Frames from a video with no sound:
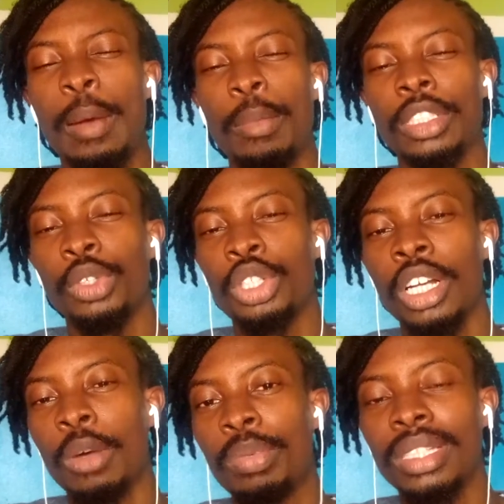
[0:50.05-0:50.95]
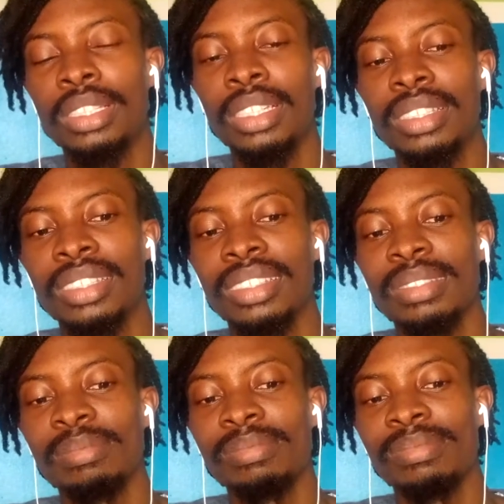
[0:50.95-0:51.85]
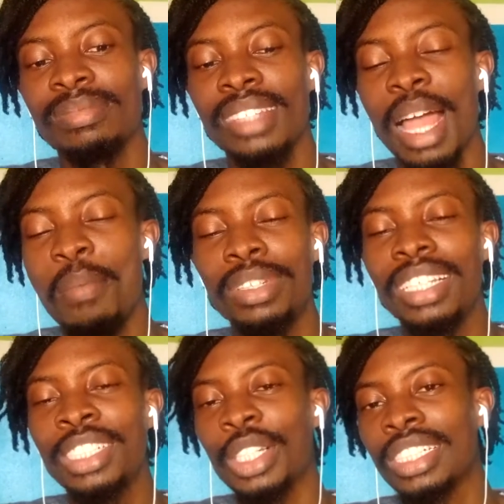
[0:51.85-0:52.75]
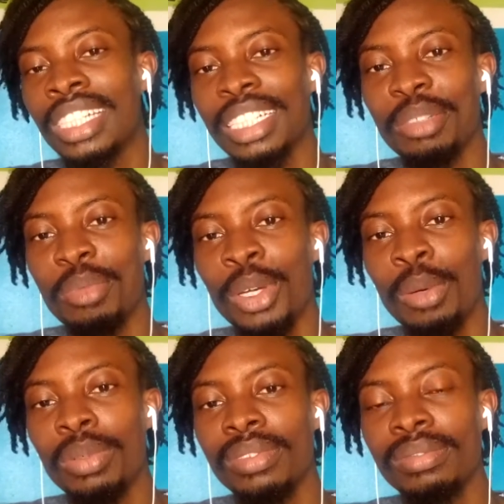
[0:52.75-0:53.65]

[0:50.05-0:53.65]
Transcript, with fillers: motivational pieces, and basically just chatting me up.